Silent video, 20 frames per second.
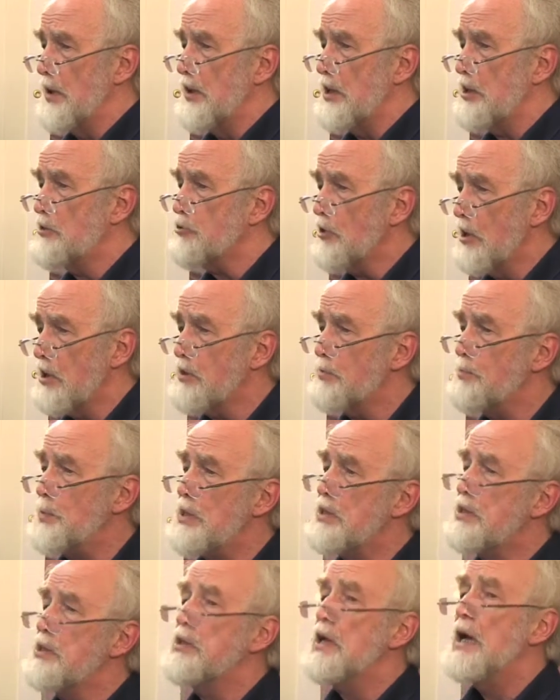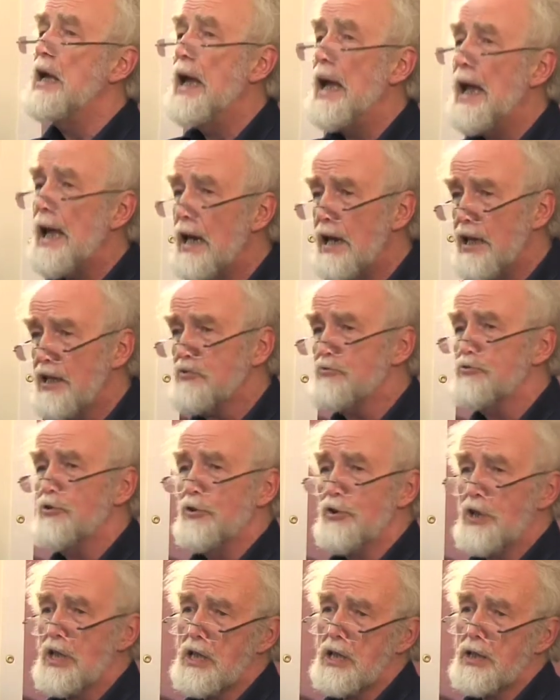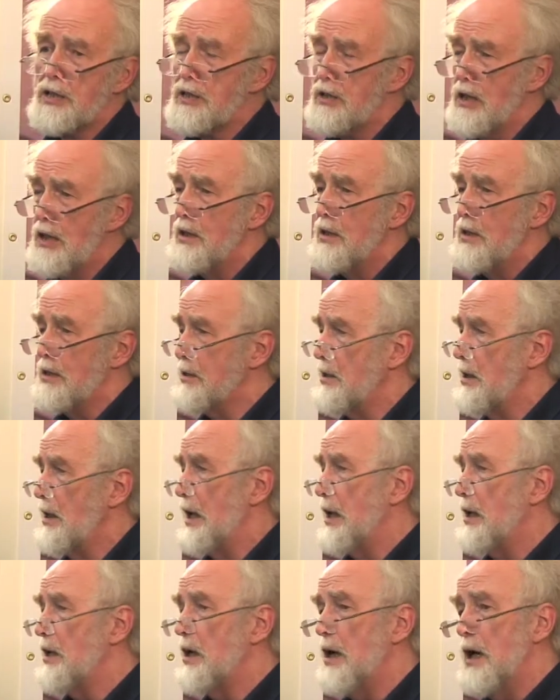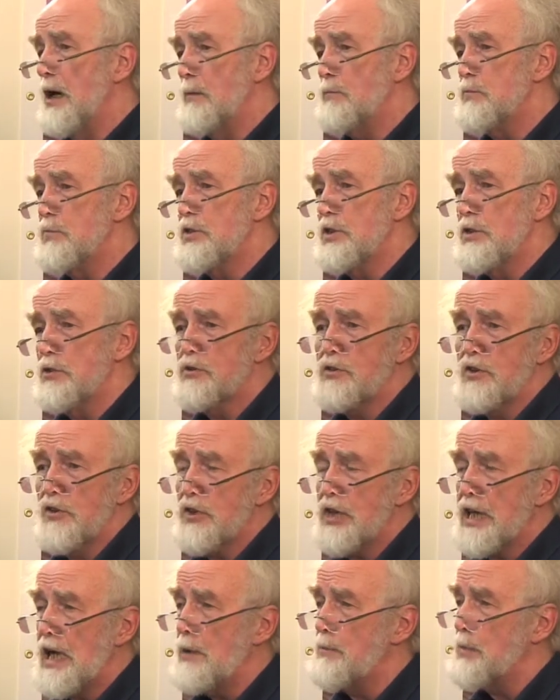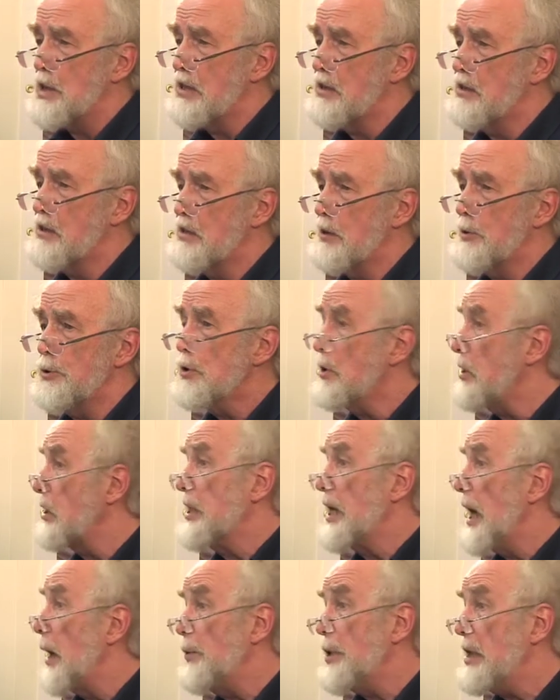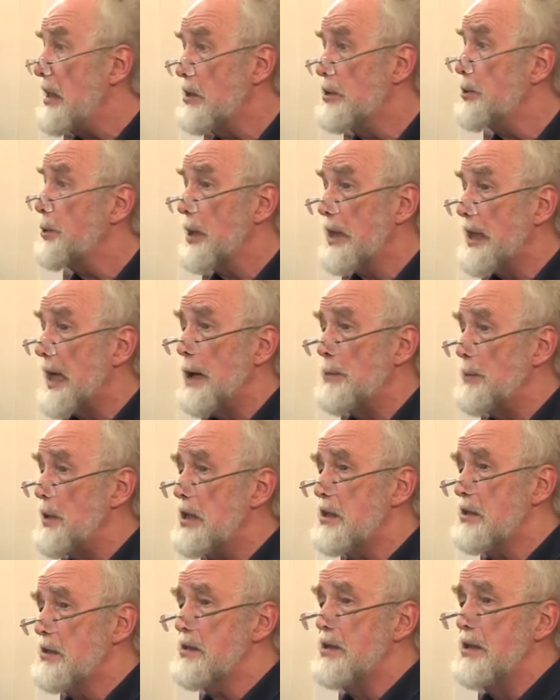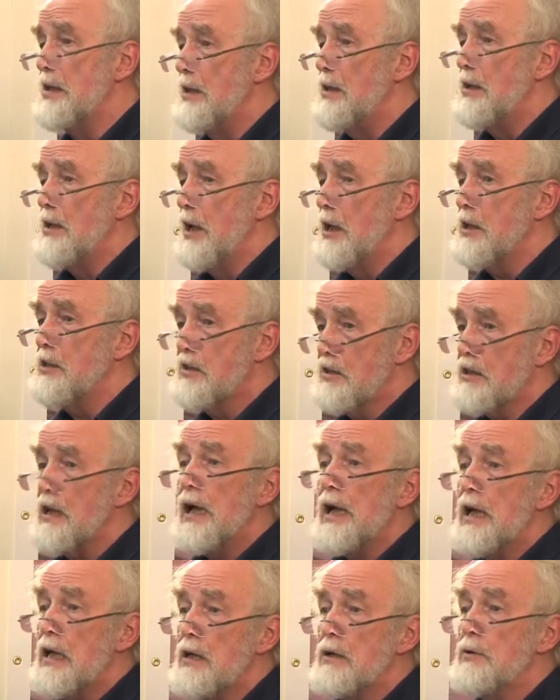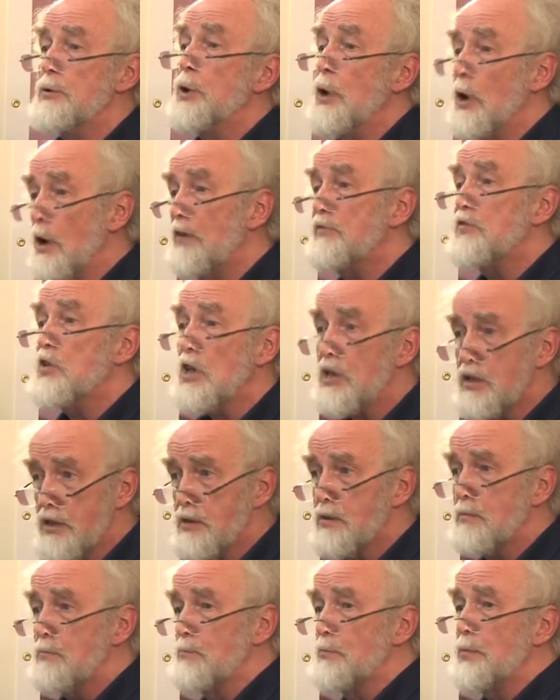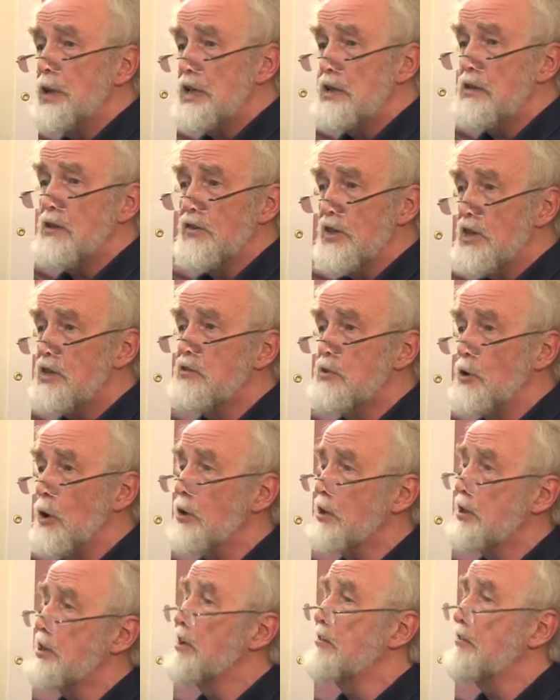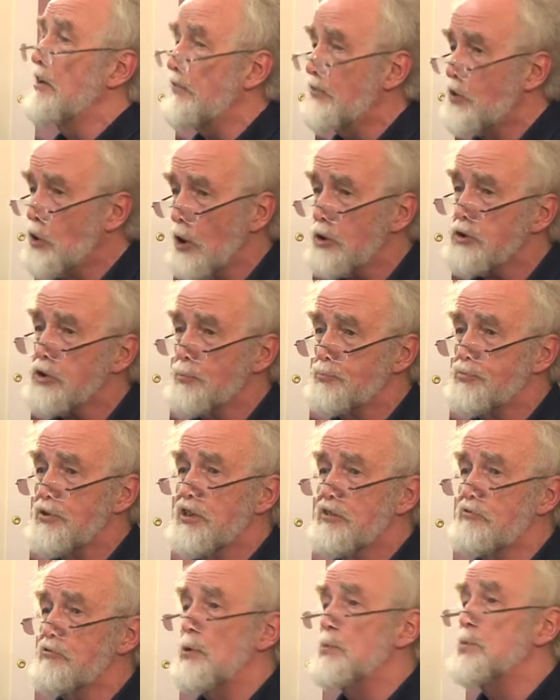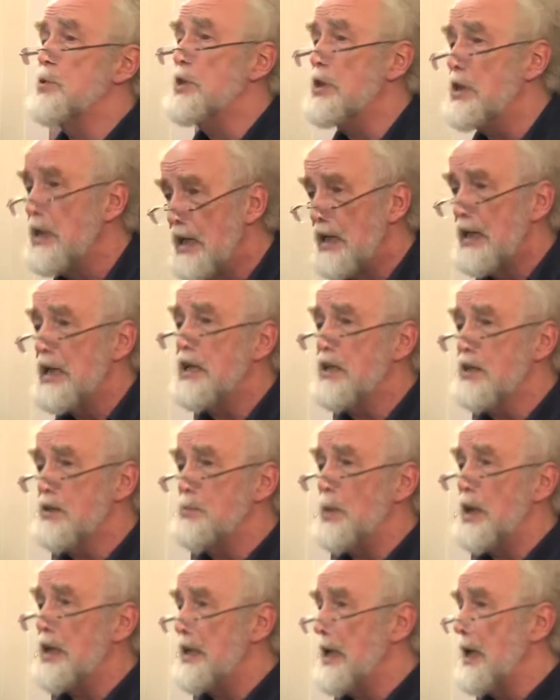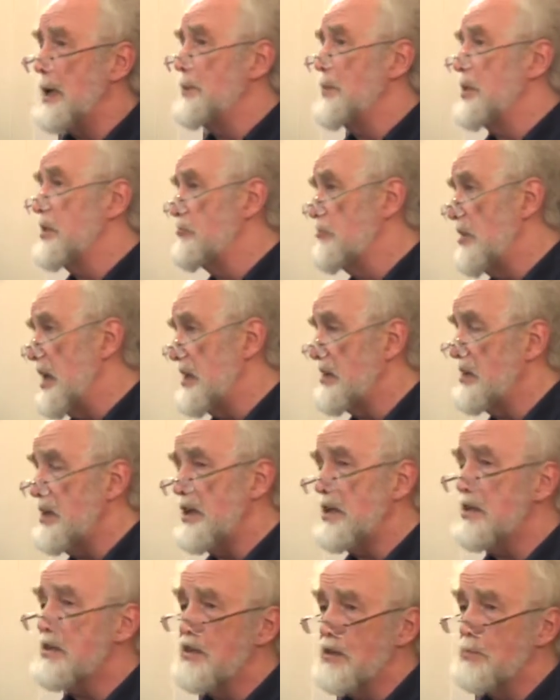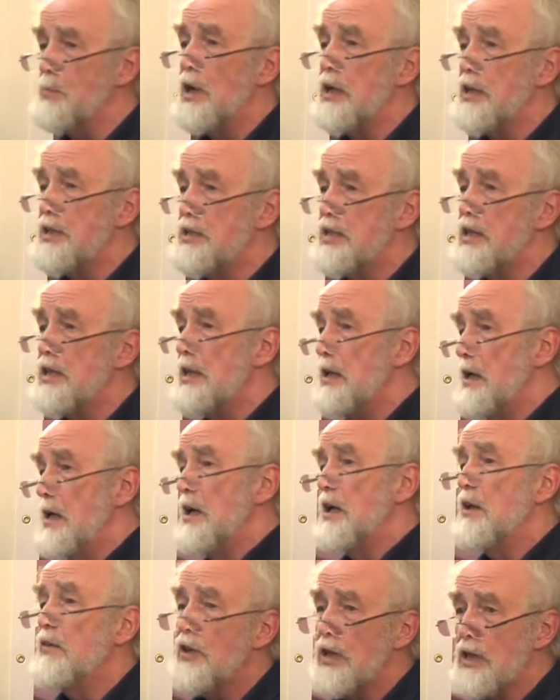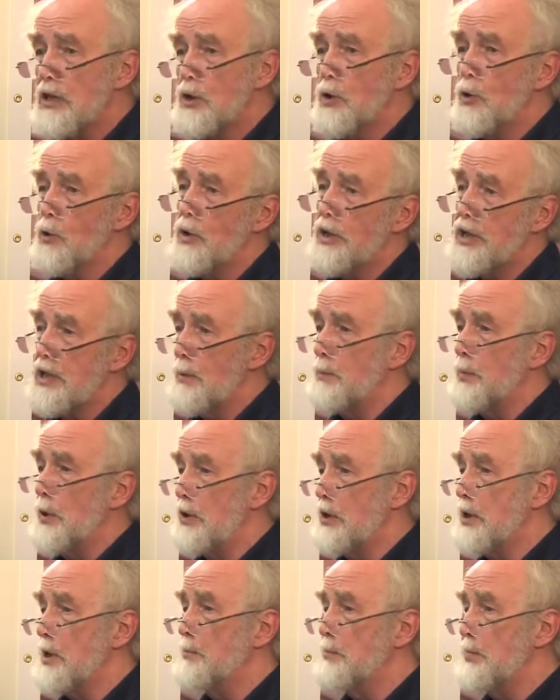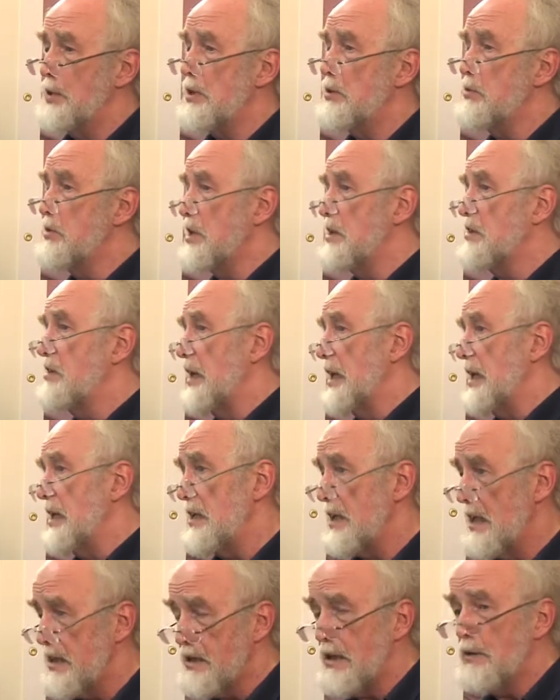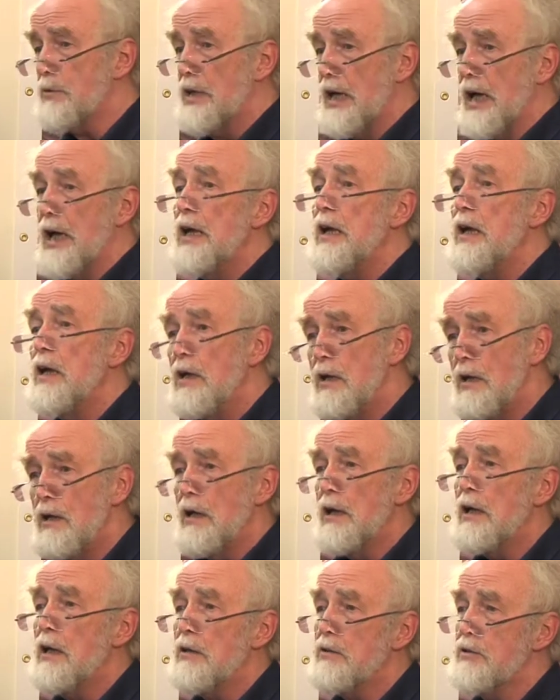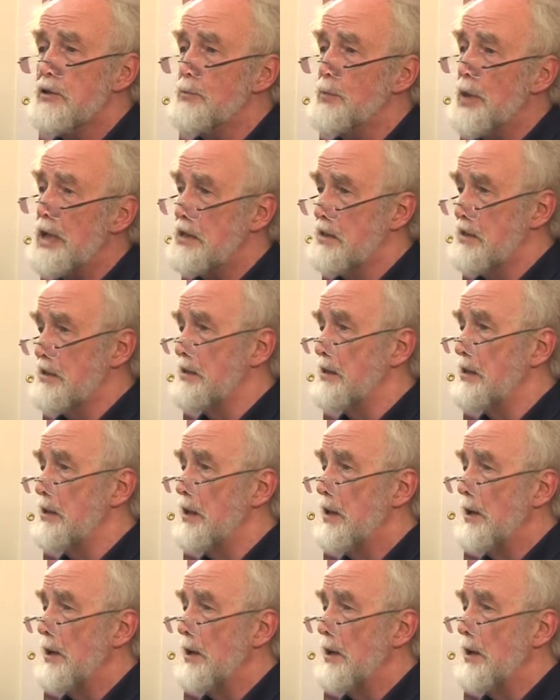They're transmitted electronically to the chemist. So you can go into a chemist and say, you know, I've just been to this doctor, I've got a prescription, here's my name and address, here's some ID. They can call it up on a computer, say, yes, okay, here's your medicine.